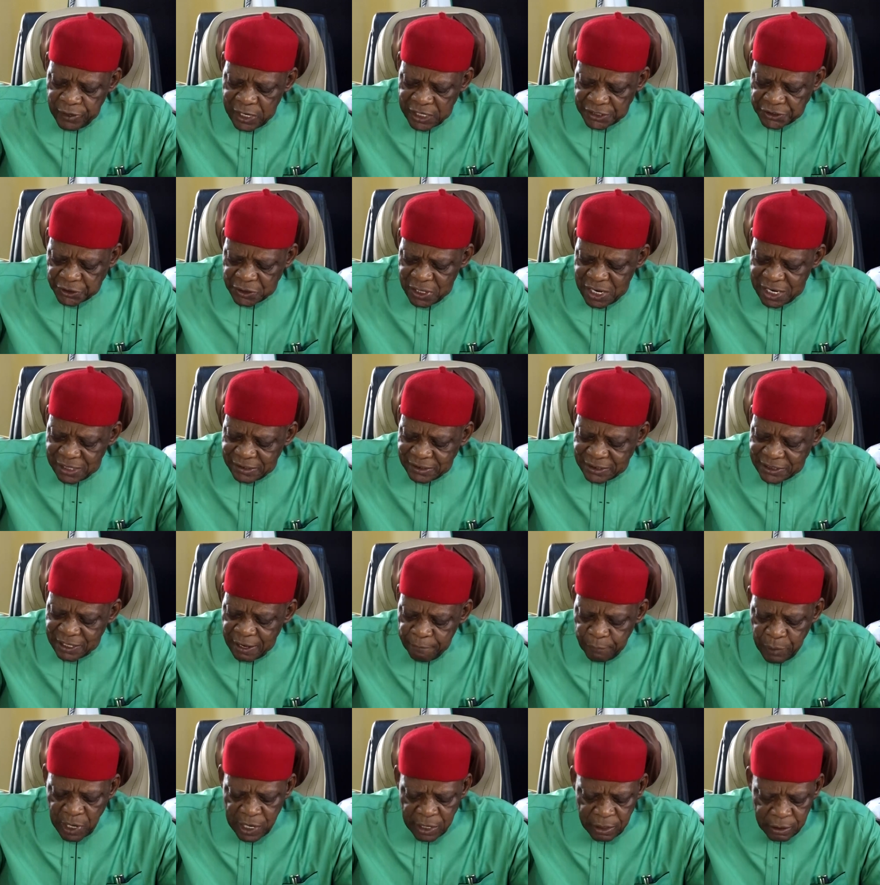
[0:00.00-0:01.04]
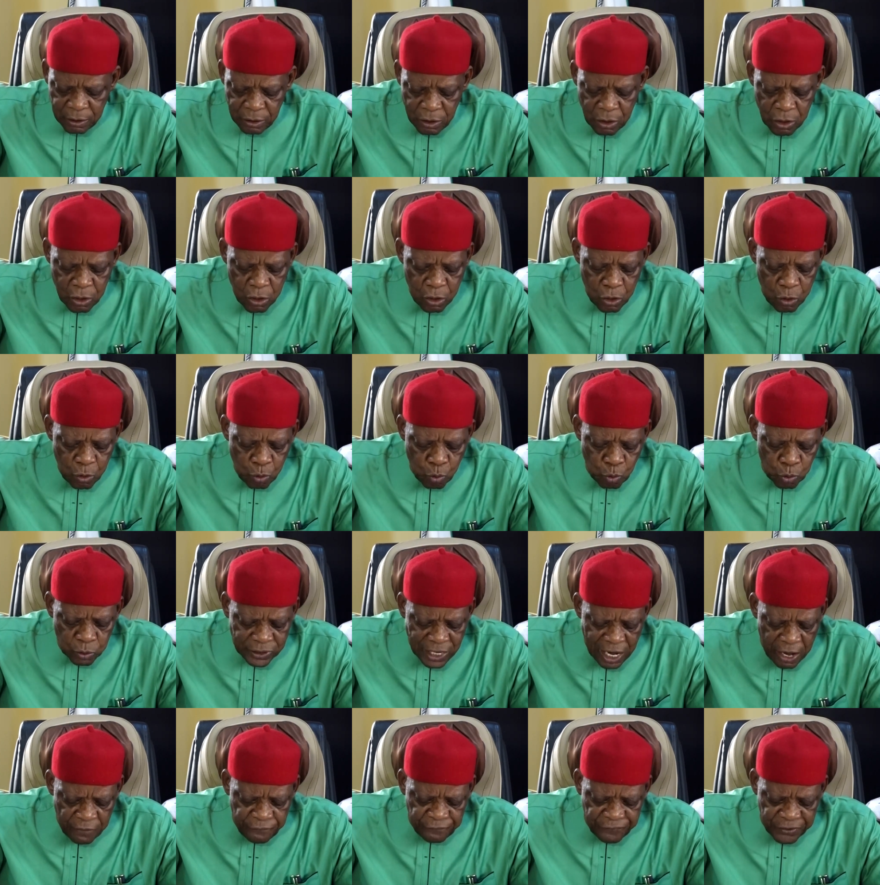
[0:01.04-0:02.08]
National Assembly
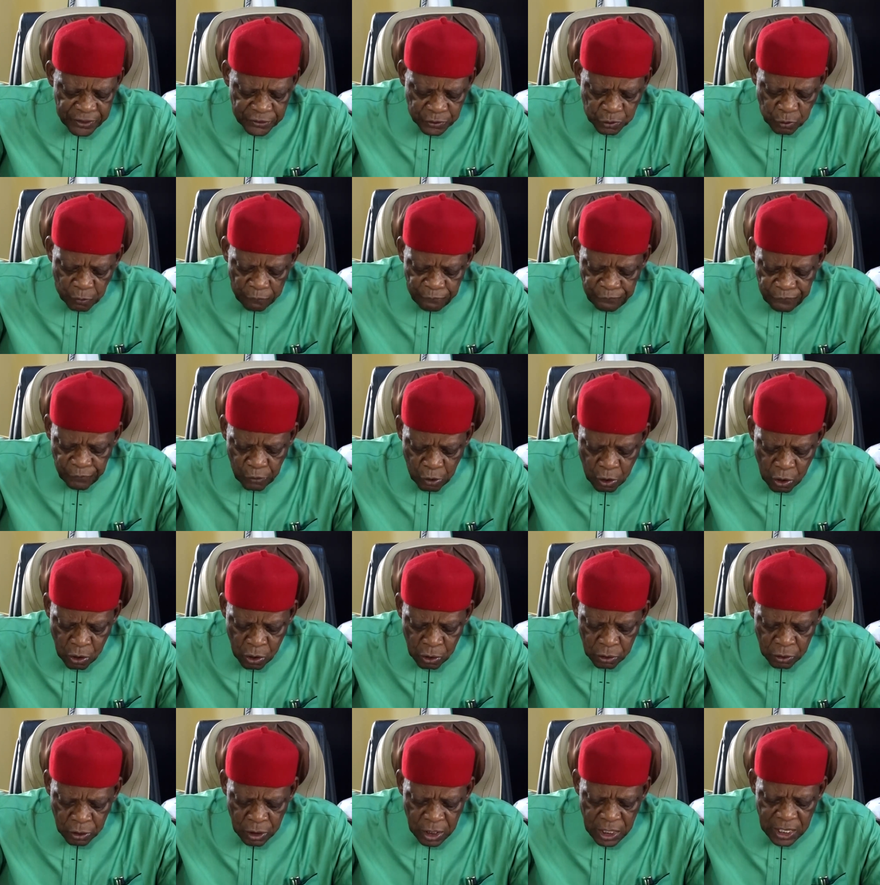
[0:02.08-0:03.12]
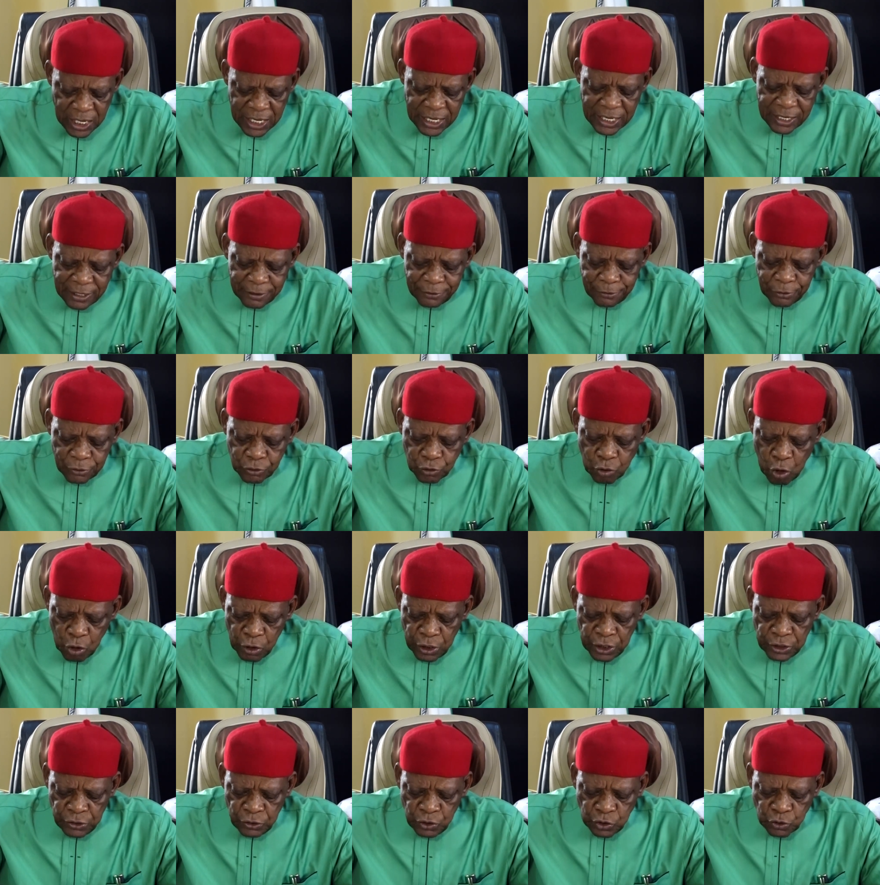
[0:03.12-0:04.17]
without first of all
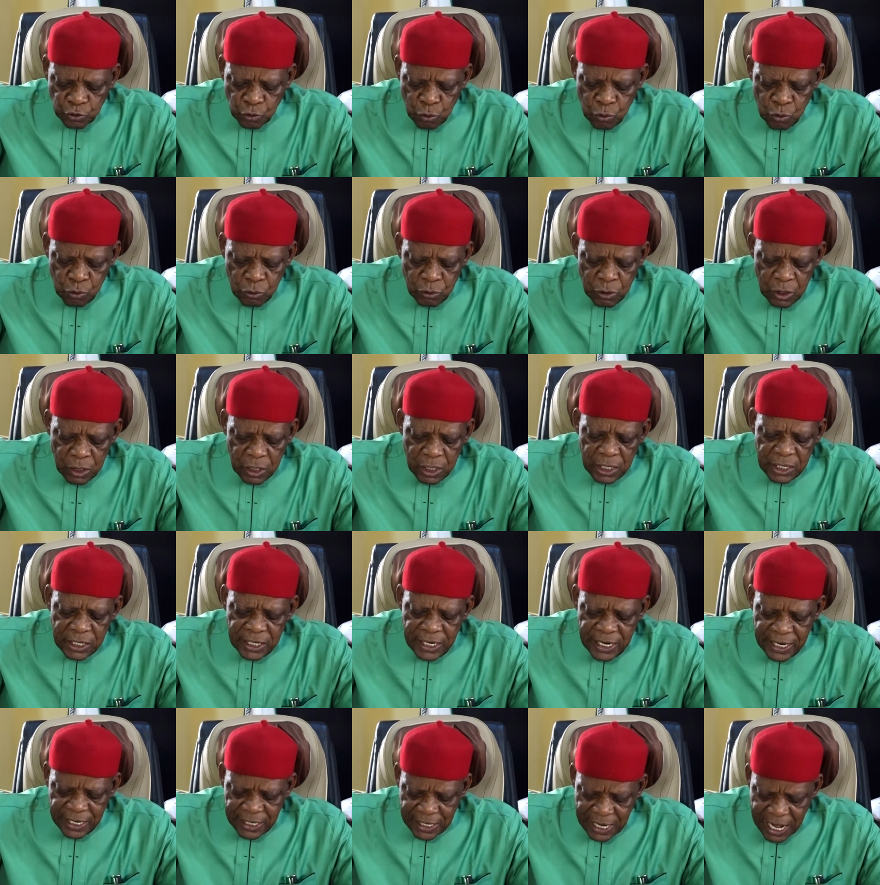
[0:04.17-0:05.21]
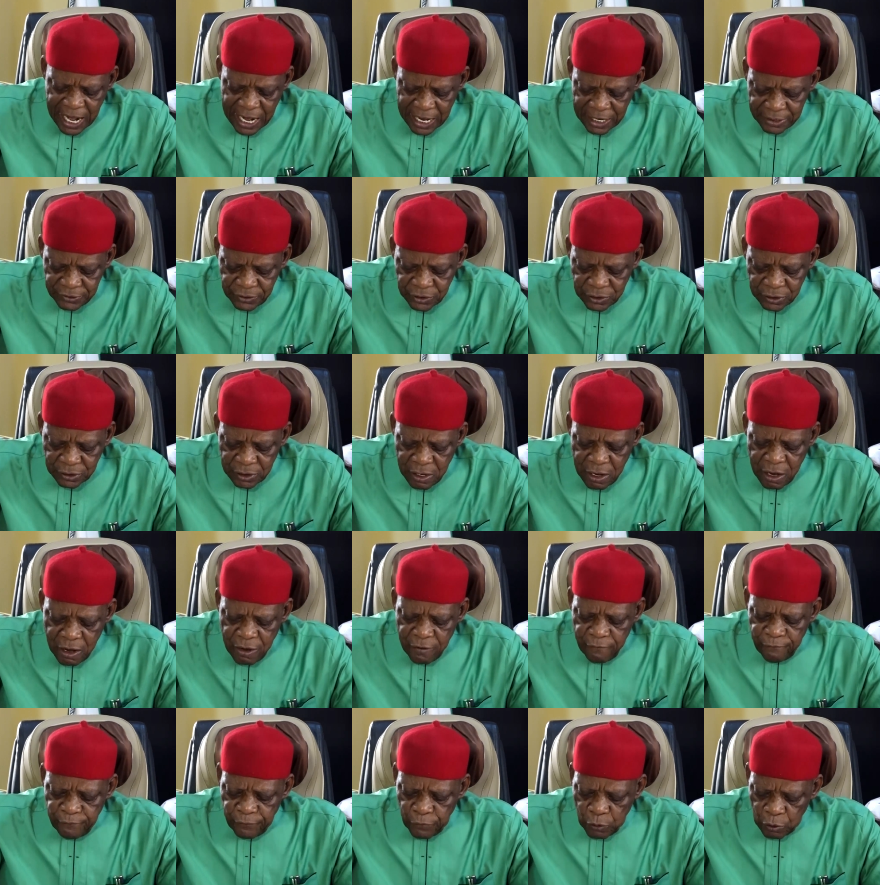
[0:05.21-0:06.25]
returning to the NAS
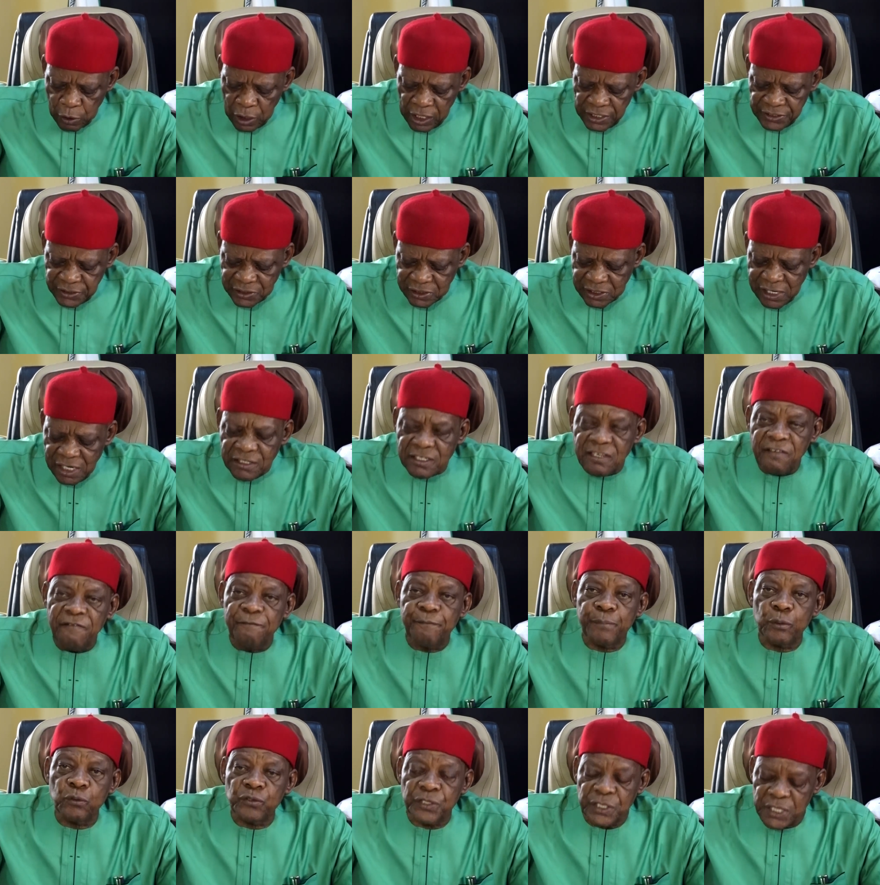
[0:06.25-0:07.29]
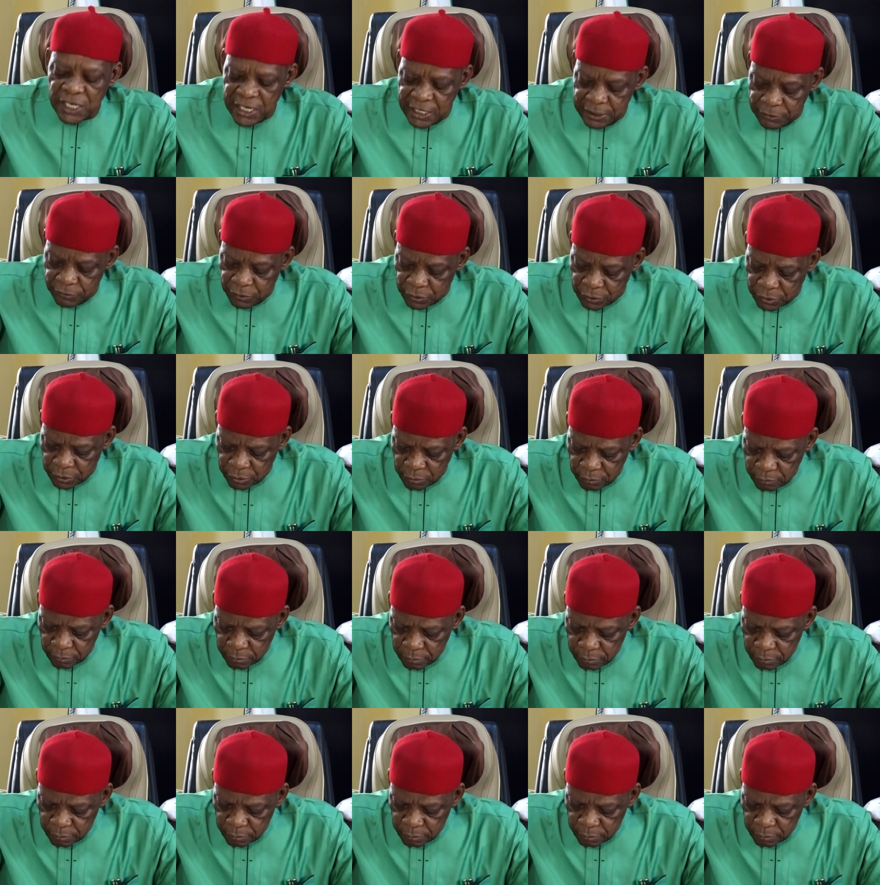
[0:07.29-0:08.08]
for legislative proceedings.